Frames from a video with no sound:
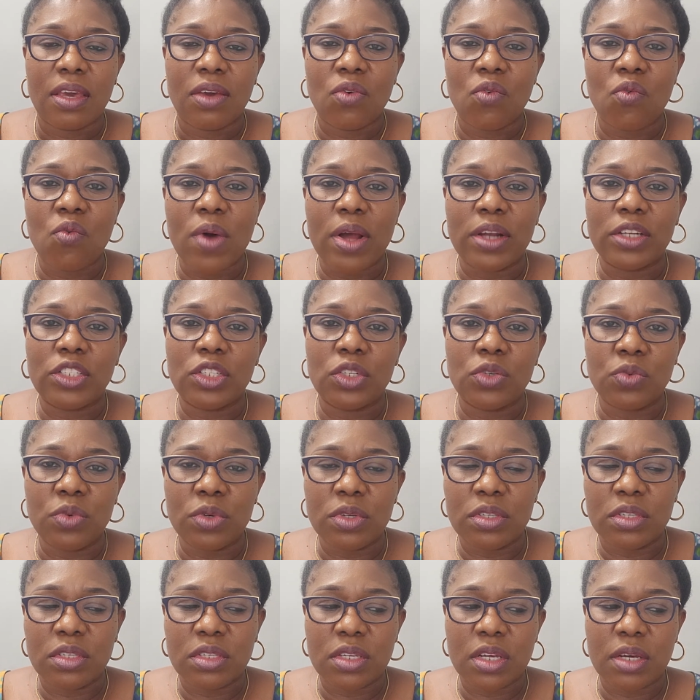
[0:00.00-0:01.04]
while she
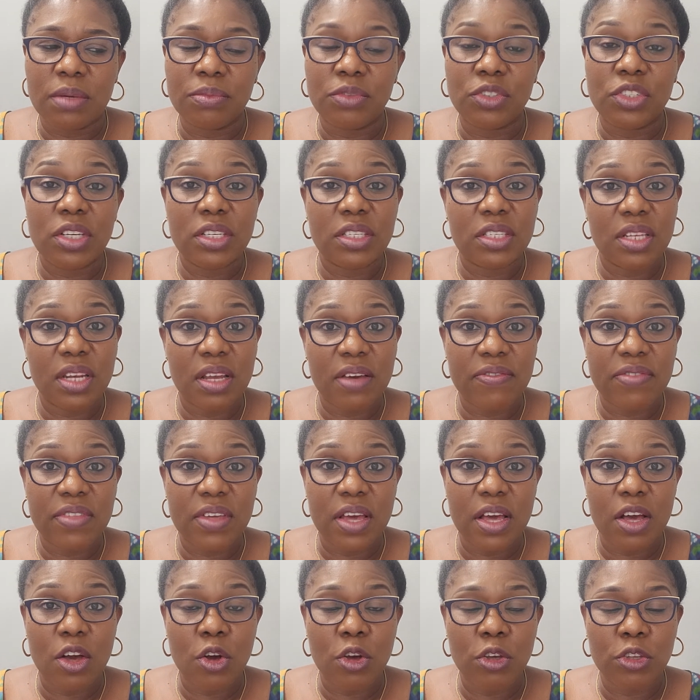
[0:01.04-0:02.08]
was chasing after
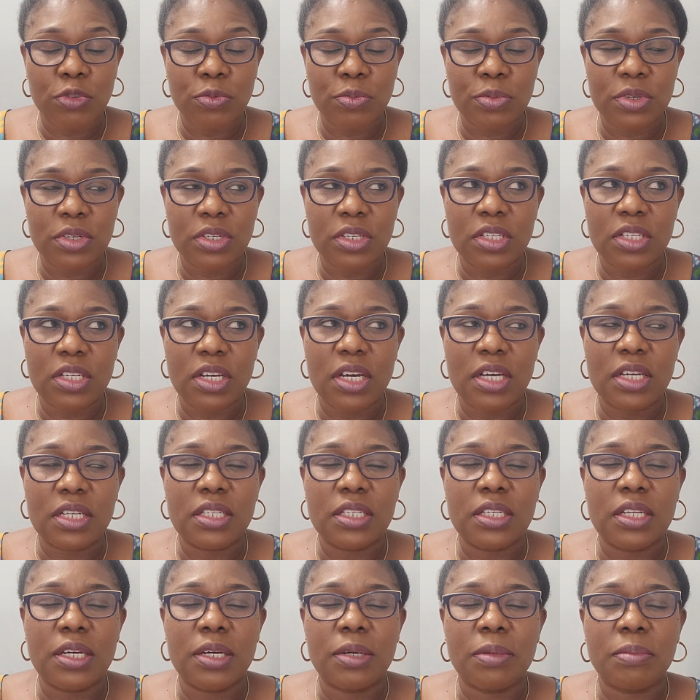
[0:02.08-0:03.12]
her husband and